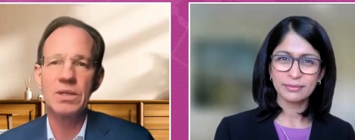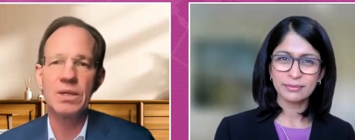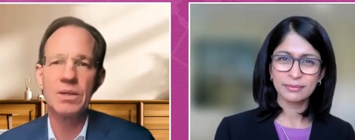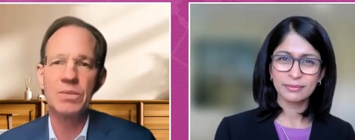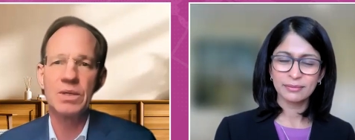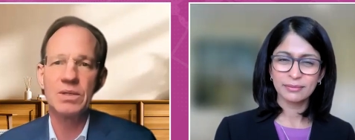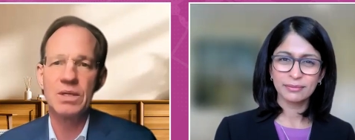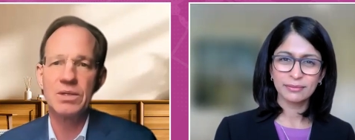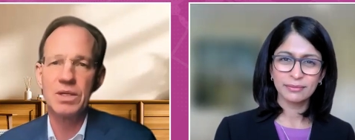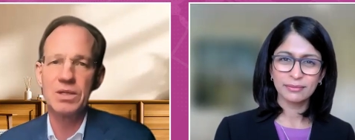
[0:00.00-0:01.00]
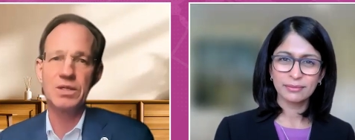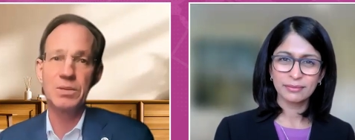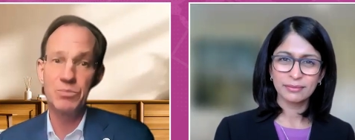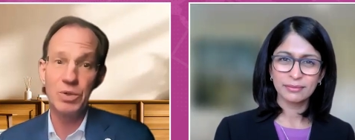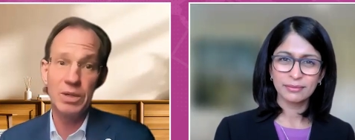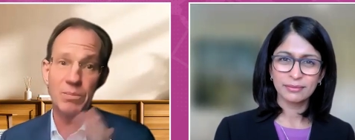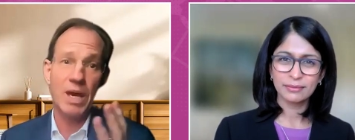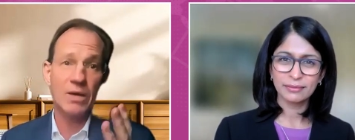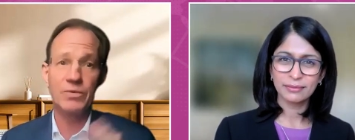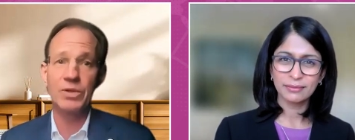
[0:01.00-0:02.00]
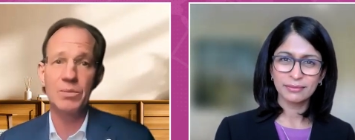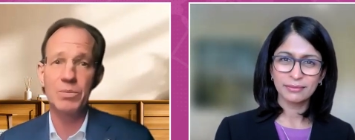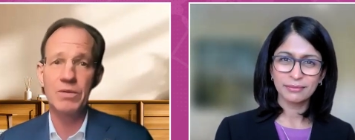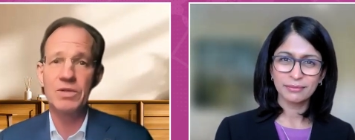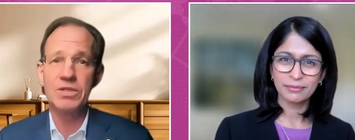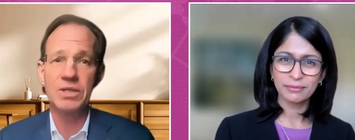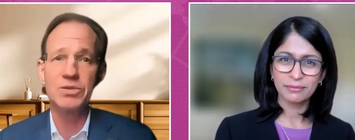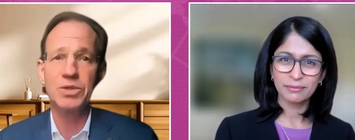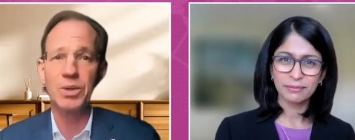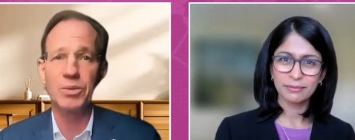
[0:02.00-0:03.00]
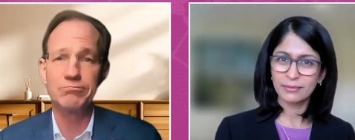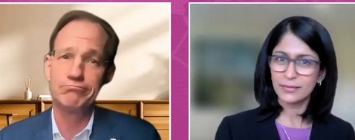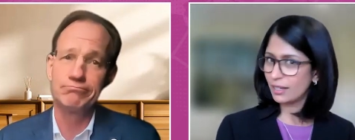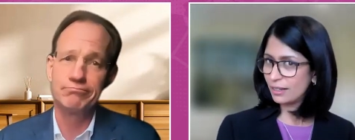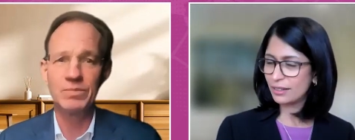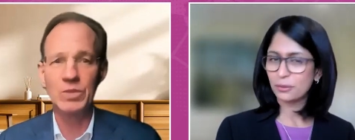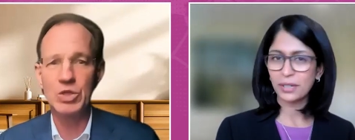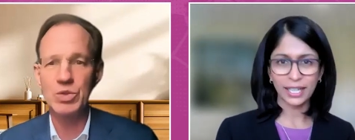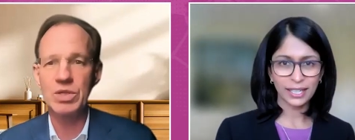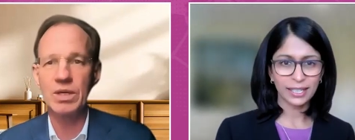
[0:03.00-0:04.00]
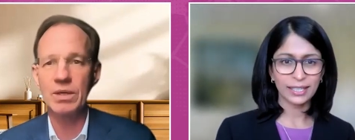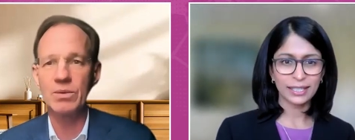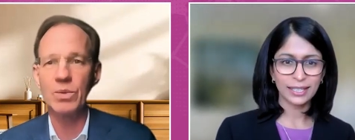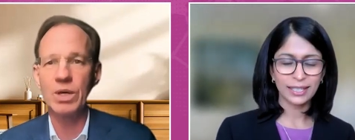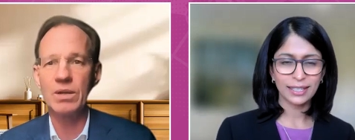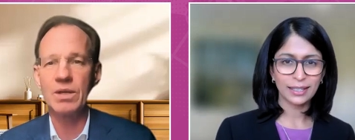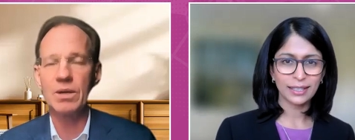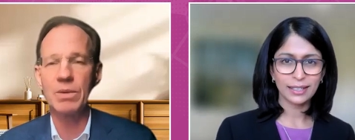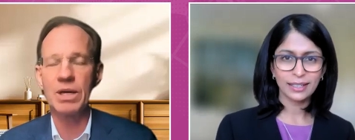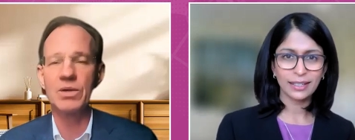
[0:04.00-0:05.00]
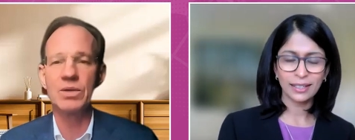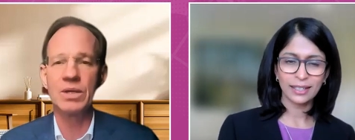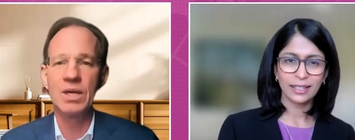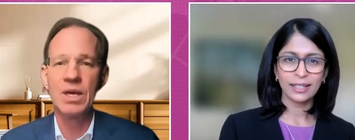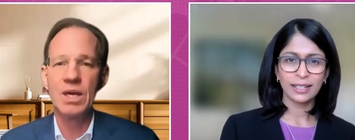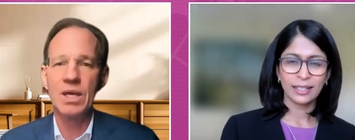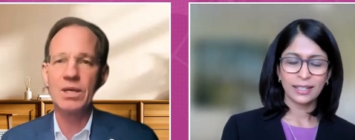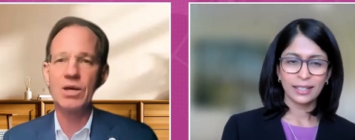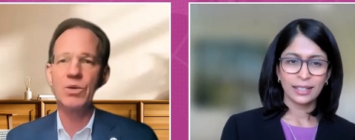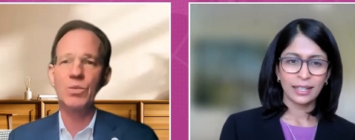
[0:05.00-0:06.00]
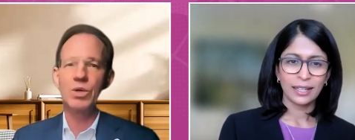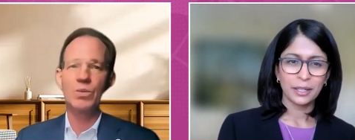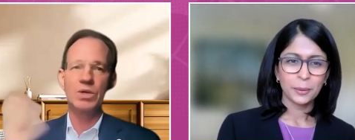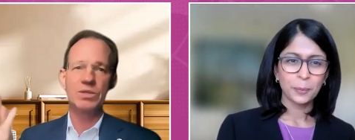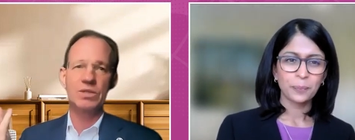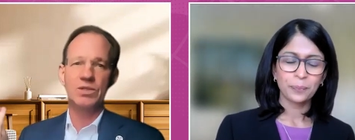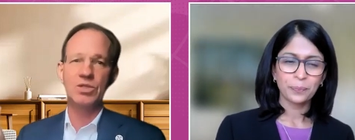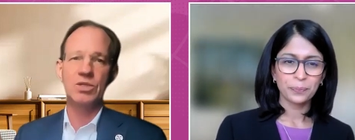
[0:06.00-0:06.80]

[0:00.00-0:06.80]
Speaker 1: um, it, it, it seemed pretty impactful on PVCs. So right. interesting about it. And the other one was this